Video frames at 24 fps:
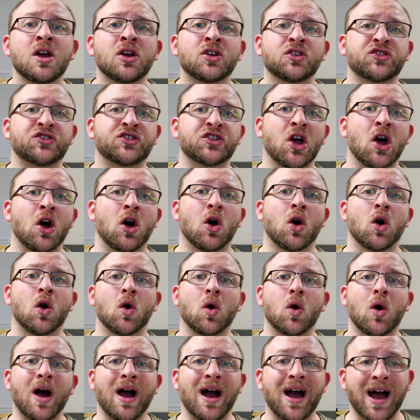
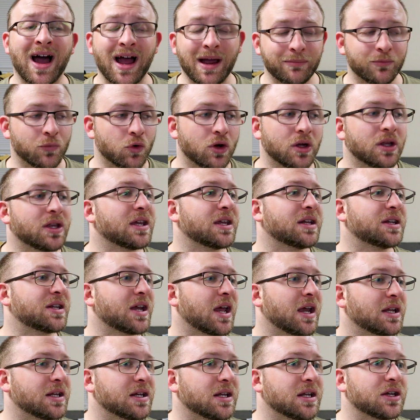So I'm really
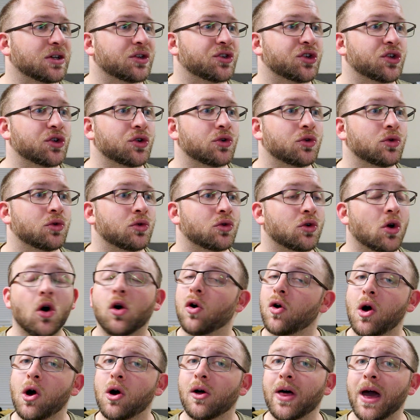intending to go
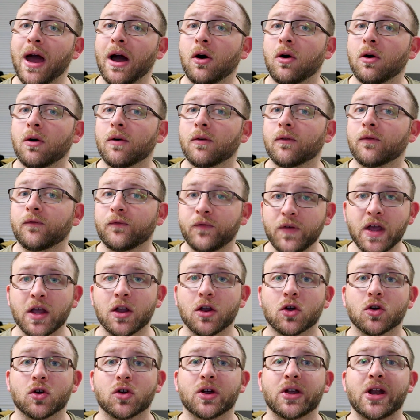all out,
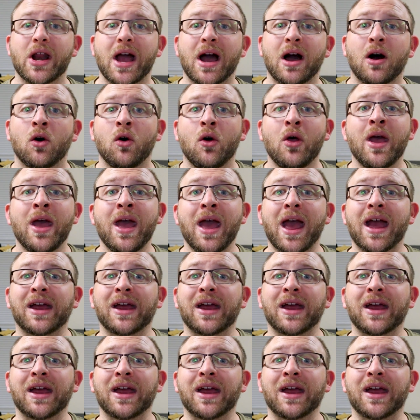figure it out,